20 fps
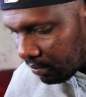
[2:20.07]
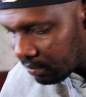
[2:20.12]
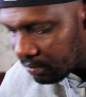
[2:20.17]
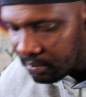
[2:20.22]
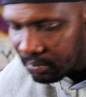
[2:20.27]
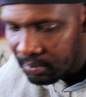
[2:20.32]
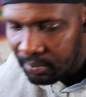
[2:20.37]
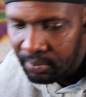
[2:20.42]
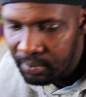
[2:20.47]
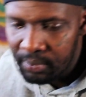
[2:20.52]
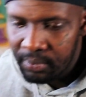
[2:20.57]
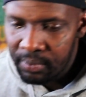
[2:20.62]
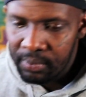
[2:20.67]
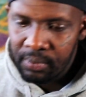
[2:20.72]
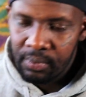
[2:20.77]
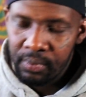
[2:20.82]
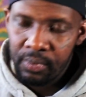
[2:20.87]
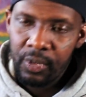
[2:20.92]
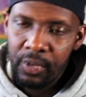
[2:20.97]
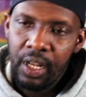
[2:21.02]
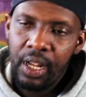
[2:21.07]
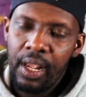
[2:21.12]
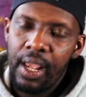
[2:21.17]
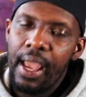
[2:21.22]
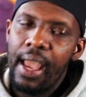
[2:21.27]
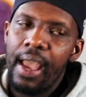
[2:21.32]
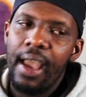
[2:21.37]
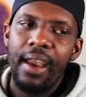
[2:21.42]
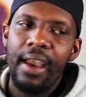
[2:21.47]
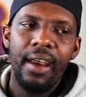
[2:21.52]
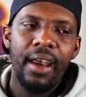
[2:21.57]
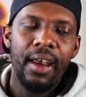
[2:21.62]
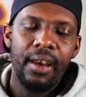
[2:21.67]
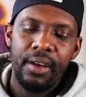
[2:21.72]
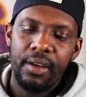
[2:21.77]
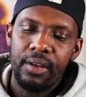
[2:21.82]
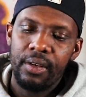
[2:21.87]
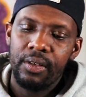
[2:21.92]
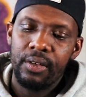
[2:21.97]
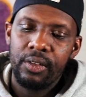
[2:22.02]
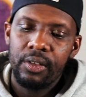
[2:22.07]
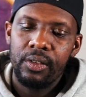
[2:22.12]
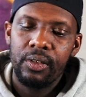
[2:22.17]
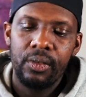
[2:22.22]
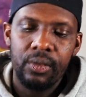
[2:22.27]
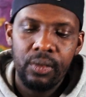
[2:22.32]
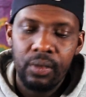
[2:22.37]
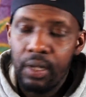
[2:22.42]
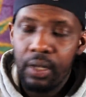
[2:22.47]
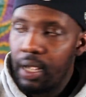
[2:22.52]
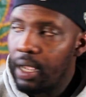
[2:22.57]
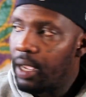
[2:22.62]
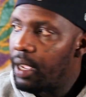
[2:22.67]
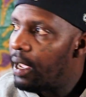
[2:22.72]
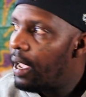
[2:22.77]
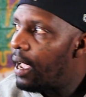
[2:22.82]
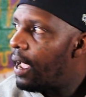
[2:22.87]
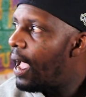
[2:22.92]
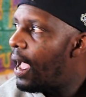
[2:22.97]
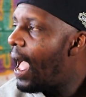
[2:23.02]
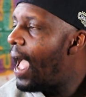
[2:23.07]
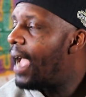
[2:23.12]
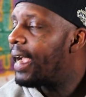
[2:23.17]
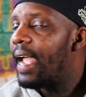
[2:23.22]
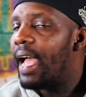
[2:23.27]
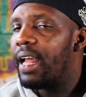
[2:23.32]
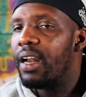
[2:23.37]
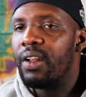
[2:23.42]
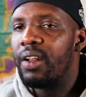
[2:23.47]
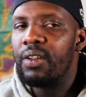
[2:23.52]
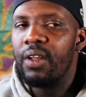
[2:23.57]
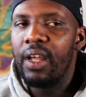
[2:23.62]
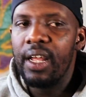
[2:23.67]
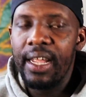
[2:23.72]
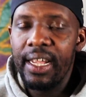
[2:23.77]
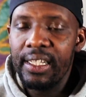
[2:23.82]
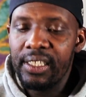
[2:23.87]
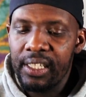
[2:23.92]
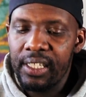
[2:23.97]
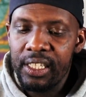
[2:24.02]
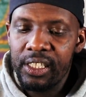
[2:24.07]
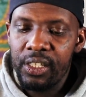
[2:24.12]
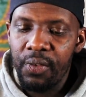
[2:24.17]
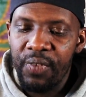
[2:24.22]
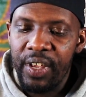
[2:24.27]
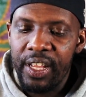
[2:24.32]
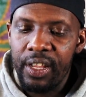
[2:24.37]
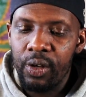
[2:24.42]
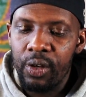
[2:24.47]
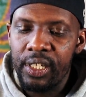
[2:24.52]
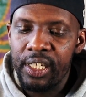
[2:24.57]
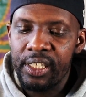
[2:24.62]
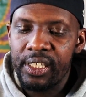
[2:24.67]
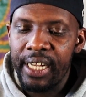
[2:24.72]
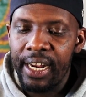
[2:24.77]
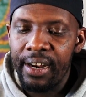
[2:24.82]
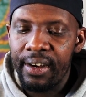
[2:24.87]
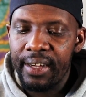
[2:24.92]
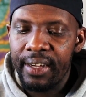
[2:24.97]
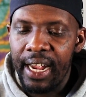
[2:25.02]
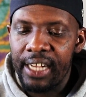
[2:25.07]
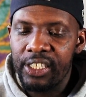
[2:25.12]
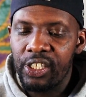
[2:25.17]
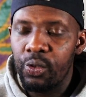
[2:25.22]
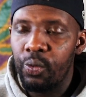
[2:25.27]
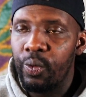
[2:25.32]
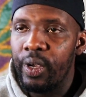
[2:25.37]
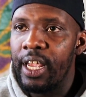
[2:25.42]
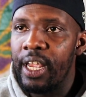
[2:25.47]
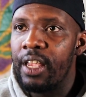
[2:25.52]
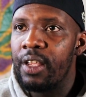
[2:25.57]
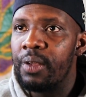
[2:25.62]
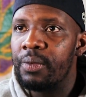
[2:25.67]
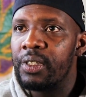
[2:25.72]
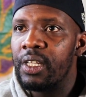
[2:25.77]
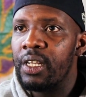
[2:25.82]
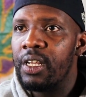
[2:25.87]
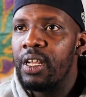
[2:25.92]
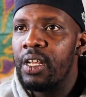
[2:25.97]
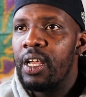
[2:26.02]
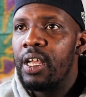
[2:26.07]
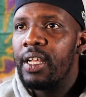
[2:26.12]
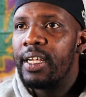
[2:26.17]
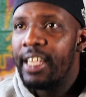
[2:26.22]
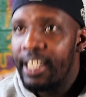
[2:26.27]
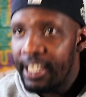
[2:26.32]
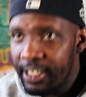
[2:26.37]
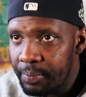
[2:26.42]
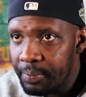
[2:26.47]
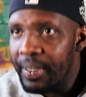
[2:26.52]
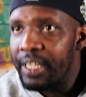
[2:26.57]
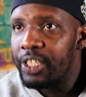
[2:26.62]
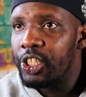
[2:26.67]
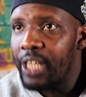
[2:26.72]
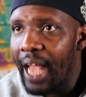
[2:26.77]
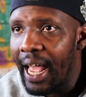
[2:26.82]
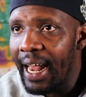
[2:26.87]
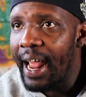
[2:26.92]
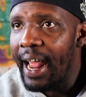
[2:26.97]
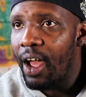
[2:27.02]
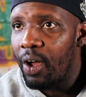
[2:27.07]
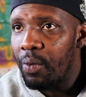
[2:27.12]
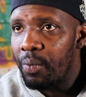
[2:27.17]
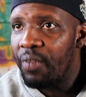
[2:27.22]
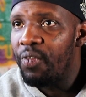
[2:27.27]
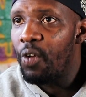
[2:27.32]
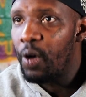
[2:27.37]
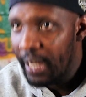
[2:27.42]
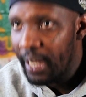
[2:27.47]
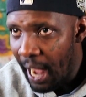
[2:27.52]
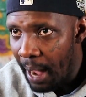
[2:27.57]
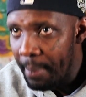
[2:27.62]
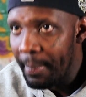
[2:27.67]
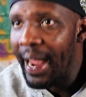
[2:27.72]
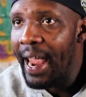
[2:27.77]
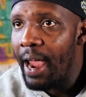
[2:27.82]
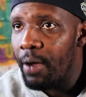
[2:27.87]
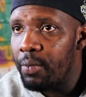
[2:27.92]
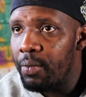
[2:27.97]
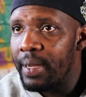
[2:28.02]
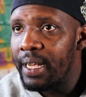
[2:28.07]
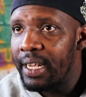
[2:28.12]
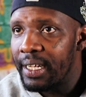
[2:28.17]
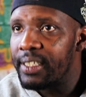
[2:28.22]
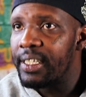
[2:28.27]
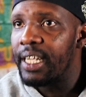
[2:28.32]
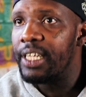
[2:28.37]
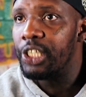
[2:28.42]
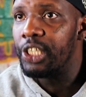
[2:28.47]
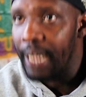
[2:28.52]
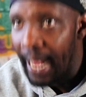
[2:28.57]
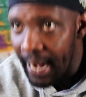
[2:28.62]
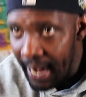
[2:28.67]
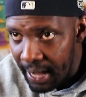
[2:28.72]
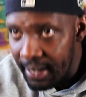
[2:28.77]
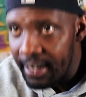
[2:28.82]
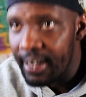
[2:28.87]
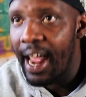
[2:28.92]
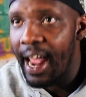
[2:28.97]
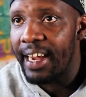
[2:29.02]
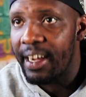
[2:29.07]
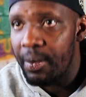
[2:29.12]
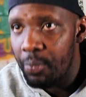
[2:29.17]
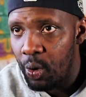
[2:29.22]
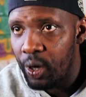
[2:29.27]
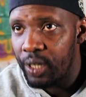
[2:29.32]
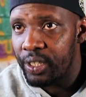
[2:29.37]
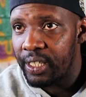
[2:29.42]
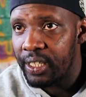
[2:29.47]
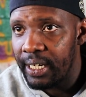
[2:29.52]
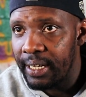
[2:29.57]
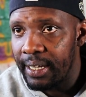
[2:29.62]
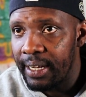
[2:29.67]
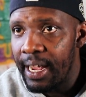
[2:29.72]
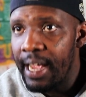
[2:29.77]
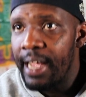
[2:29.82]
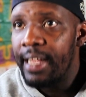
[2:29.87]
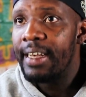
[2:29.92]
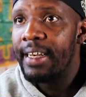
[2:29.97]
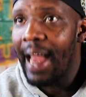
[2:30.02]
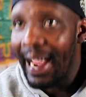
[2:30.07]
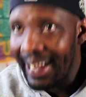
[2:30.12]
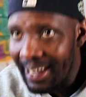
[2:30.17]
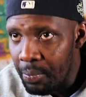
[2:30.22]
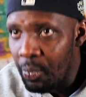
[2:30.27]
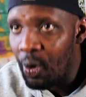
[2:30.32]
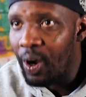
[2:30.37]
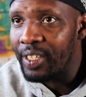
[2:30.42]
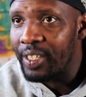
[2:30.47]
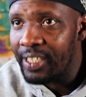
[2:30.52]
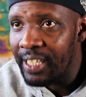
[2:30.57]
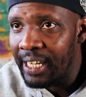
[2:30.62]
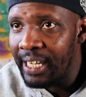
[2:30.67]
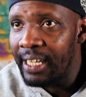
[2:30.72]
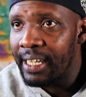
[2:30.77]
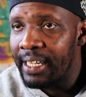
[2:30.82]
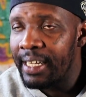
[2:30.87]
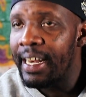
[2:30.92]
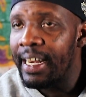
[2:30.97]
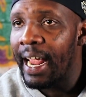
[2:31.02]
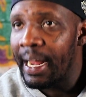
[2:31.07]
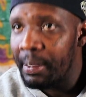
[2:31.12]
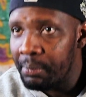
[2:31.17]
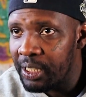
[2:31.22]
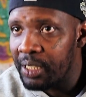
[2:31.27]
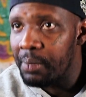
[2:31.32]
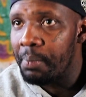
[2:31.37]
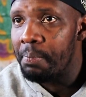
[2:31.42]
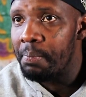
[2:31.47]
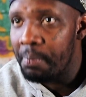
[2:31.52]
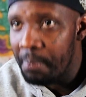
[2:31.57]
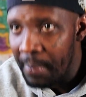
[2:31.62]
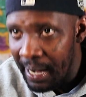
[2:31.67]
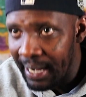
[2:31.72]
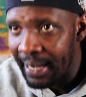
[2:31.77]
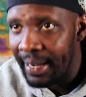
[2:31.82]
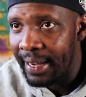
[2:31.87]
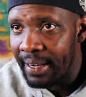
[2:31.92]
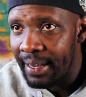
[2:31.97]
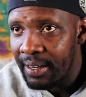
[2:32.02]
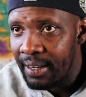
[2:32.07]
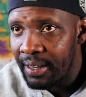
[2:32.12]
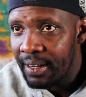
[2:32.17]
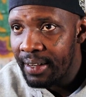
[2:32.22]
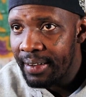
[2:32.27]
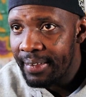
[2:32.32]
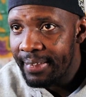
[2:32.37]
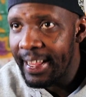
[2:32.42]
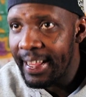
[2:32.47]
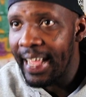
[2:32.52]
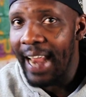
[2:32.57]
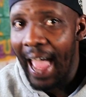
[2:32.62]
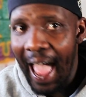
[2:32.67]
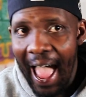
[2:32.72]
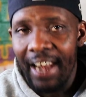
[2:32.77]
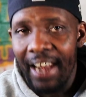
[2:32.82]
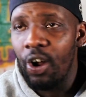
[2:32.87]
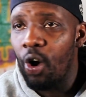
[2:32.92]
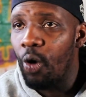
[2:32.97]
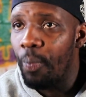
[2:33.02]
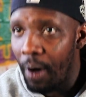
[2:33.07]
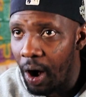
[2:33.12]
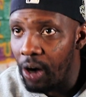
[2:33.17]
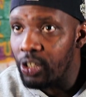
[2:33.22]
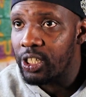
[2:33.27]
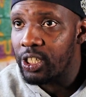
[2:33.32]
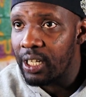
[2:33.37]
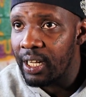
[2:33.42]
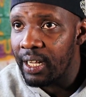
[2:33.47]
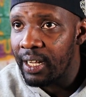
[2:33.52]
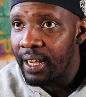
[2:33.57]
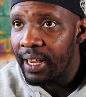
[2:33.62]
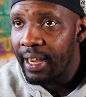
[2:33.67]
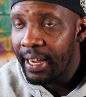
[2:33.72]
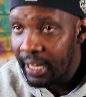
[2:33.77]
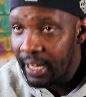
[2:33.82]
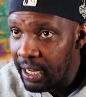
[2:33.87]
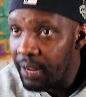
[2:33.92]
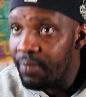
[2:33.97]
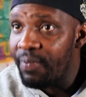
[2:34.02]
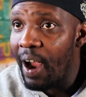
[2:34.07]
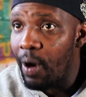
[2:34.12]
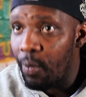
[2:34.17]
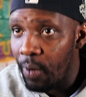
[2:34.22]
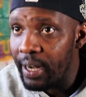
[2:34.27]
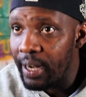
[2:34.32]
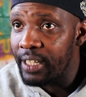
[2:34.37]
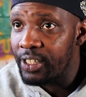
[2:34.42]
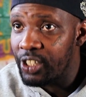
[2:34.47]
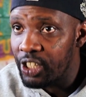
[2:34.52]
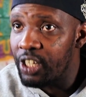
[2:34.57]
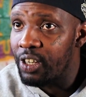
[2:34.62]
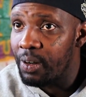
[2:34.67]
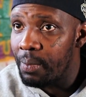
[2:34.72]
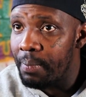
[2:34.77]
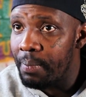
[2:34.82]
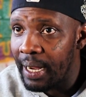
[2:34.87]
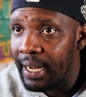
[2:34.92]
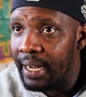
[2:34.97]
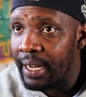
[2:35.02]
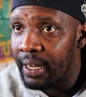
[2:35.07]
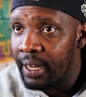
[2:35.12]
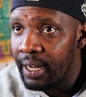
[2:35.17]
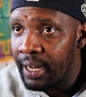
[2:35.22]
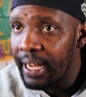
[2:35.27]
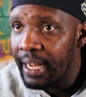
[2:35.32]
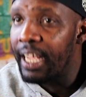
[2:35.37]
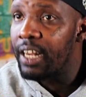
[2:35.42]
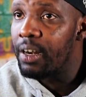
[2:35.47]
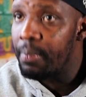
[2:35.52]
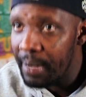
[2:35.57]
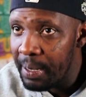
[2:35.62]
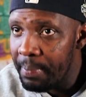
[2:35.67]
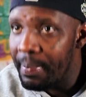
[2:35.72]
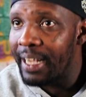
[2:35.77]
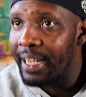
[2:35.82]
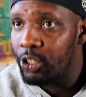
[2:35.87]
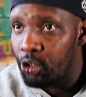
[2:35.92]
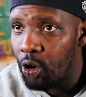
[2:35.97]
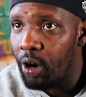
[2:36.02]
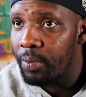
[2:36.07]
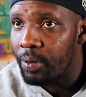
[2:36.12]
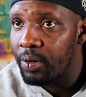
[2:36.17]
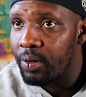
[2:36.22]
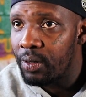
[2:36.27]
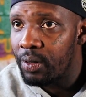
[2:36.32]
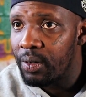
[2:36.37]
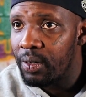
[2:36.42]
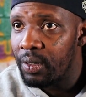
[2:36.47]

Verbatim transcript: testified against him. That he's, and he's alive. So I got a it's it's a video that Terrance Gangsta Williams gives me a shout out before he got mad with me and say shout out to Nikeboy Z. Nikeboy Z named some men that I know personally, and if I run into them men, it'll be big trouble.